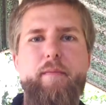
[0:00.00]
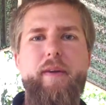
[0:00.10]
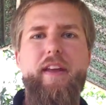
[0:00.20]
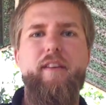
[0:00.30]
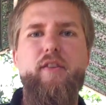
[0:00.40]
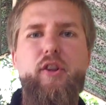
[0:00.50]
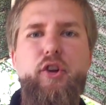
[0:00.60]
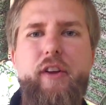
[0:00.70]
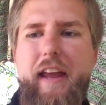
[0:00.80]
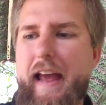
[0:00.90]
to be
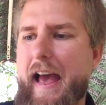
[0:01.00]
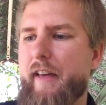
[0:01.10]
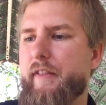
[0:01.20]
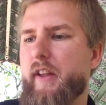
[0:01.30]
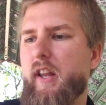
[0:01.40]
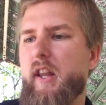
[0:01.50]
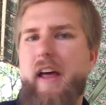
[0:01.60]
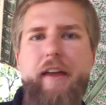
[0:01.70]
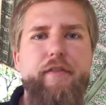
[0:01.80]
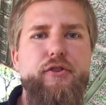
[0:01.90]
looking at the
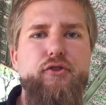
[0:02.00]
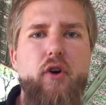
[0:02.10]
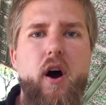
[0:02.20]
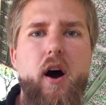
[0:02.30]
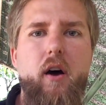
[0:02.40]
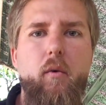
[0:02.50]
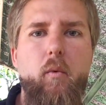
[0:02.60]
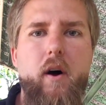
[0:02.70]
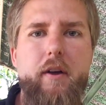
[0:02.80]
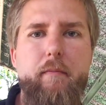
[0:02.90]
Life Straw
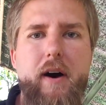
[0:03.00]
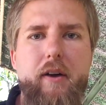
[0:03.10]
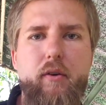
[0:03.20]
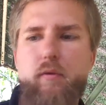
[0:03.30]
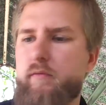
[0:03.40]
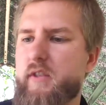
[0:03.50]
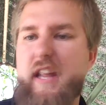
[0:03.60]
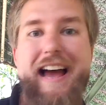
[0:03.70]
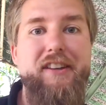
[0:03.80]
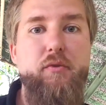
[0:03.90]
water bottle /
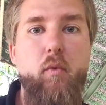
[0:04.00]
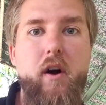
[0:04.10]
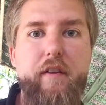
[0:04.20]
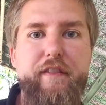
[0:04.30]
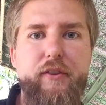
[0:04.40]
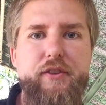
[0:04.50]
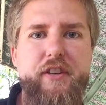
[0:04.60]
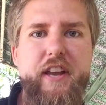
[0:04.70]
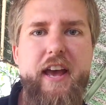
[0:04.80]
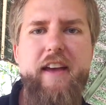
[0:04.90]
water filter
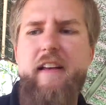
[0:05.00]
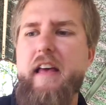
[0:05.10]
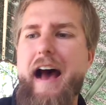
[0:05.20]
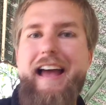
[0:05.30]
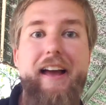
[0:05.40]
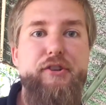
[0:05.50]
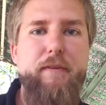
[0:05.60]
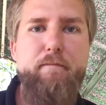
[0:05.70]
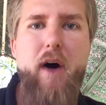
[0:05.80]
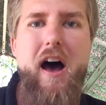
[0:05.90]
today. I
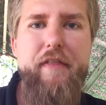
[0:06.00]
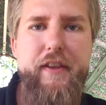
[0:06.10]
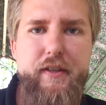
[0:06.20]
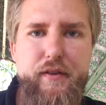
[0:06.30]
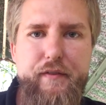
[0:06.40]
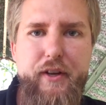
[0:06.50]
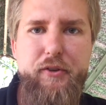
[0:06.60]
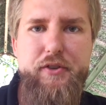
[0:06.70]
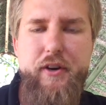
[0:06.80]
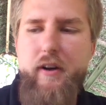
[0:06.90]
actually bought this
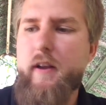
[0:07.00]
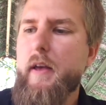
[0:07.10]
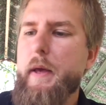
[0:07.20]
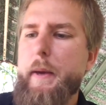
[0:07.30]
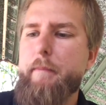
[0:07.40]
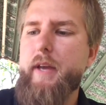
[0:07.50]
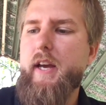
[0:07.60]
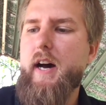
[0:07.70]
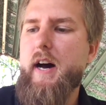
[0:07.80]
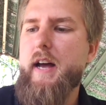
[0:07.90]
filter
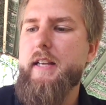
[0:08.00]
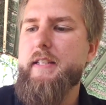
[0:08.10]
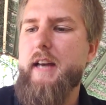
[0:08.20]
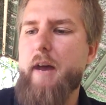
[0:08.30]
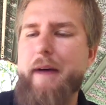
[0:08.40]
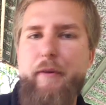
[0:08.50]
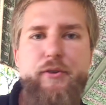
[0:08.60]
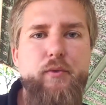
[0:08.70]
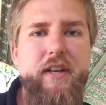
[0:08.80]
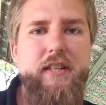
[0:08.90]
because I
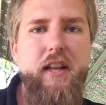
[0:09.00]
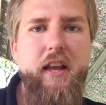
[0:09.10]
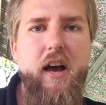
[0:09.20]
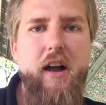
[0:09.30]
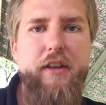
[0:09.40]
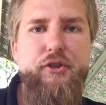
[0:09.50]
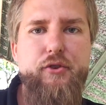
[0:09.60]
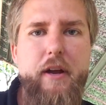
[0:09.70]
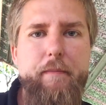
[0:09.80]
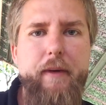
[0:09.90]
was recently on a
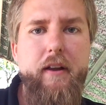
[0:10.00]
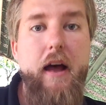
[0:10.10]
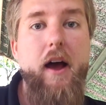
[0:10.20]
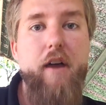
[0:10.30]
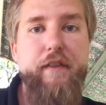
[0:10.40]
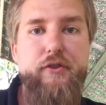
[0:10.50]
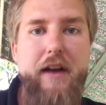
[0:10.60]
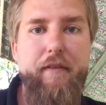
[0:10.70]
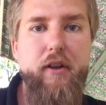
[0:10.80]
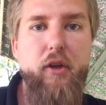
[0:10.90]
trip, and I often
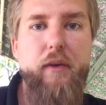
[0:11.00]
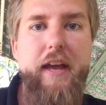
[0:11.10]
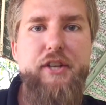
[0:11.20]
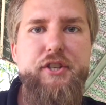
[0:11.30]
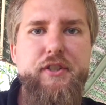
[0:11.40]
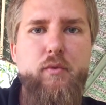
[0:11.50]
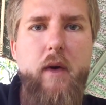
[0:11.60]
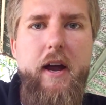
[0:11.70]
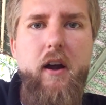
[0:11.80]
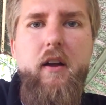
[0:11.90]
travel to locations
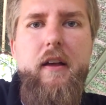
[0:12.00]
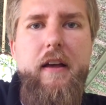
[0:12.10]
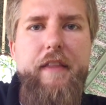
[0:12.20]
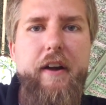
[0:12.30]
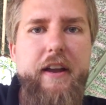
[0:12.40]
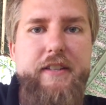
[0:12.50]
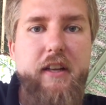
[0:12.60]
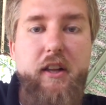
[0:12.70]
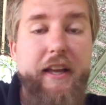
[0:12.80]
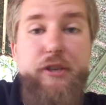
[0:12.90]
where there
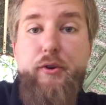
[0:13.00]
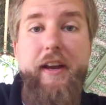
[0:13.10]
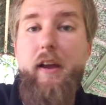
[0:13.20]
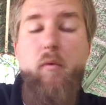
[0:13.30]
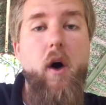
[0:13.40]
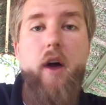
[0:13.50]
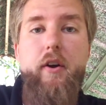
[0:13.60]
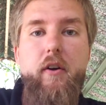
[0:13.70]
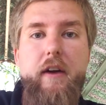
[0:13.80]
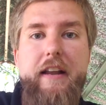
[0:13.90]
isn't clean drinking
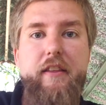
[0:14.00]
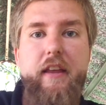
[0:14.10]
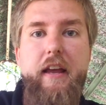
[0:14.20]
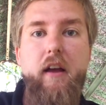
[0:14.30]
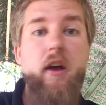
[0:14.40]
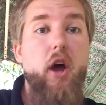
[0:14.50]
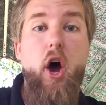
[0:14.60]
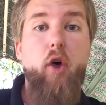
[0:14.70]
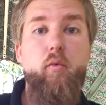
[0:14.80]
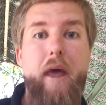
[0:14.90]
water or anything
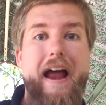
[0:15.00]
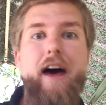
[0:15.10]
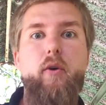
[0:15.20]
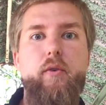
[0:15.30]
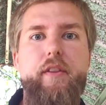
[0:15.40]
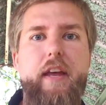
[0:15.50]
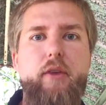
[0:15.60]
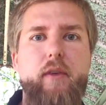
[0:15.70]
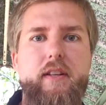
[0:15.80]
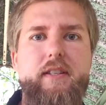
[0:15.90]
around that
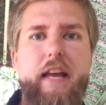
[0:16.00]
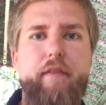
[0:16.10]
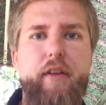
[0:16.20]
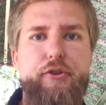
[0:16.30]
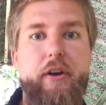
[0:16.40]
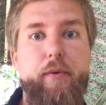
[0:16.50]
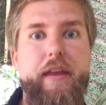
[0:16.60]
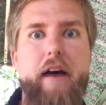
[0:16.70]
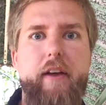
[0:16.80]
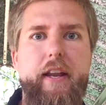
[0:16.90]
you can safely drink
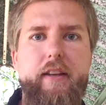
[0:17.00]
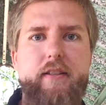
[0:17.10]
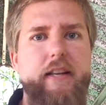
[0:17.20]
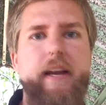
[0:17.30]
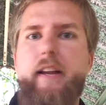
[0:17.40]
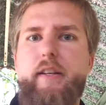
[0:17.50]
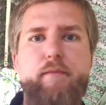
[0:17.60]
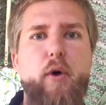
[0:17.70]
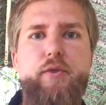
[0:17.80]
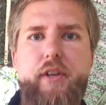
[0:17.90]
without getting sick and
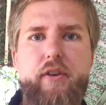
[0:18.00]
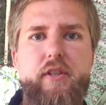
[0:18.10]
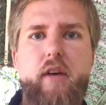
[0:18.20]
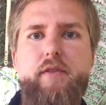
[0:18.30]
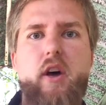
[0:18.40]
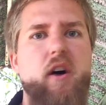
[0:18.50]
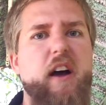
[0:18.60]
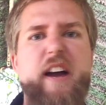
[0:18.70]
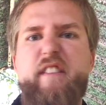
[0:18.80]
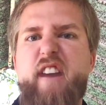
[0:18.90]
exposing yourselves to all
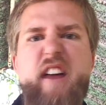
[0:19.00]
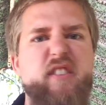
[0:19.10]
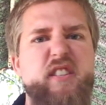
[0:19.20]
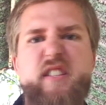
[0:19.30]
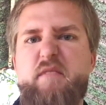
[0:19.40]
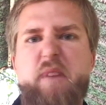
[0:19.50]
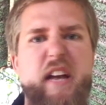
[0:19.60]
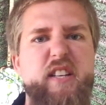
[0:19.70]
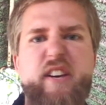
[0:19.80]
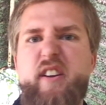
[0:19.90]
kind of viruses and
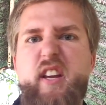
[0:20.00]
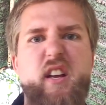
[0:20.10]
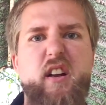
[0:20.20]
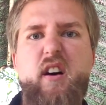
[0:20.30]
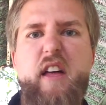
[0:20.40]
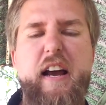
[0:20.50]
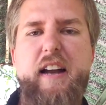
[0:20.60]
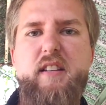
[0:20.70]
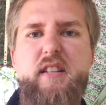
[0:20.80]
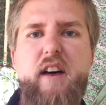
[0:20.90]
bacteria and all that
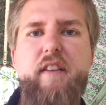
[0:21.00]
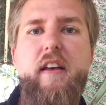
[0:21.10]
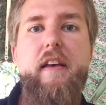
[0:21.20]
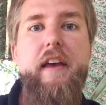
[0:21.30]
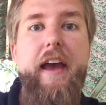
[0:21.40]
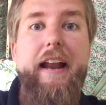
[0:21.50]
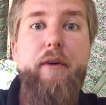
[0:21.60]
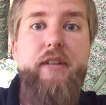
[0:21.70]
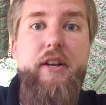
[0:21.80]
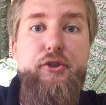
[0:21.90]
kind of stuff. And I
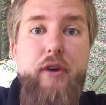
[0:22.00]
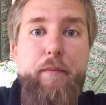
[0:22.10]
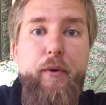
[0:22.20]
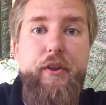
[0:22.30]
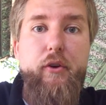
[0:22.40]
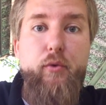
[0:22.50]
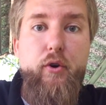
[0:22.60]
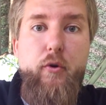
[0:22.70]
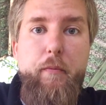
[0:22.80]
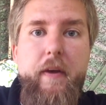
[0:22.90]
was on a trip with a
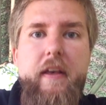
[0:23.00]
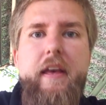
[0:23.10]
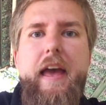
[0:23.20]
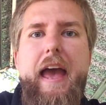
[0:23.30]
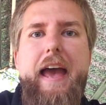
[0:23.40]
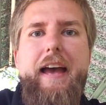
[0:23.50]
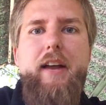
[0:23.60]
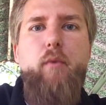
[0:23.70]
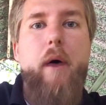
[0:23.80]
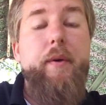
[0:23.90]
group,
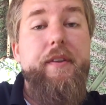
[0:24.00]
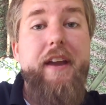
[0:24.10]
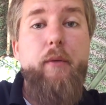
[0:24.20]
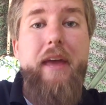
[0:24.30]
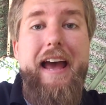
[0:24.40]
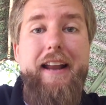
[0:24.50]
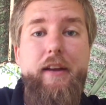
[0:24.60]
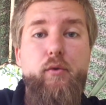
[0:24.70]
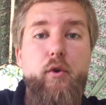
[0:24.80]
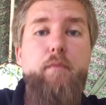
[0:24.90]
and while we were there, we had a
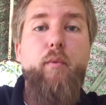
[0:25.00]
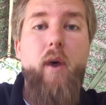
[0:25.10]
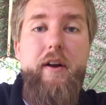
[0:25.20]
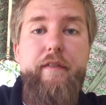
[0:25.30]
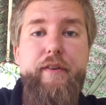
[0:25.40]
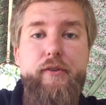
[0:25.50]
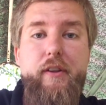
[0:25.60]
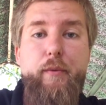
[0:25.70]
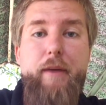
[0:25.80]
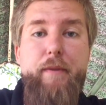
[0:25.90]
group water filter
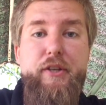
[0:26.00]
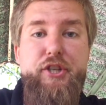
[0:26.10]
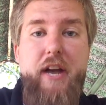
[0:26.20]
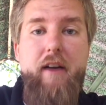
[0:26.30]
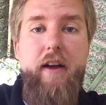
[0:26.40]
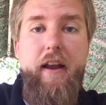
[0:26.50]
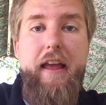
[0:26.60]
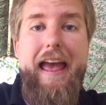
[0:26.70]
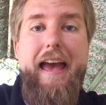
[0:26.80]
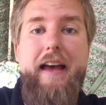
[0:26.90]
that we had been sharing,
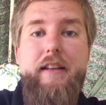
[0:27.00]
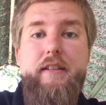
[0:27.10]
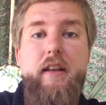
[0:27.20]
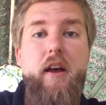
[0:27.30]
and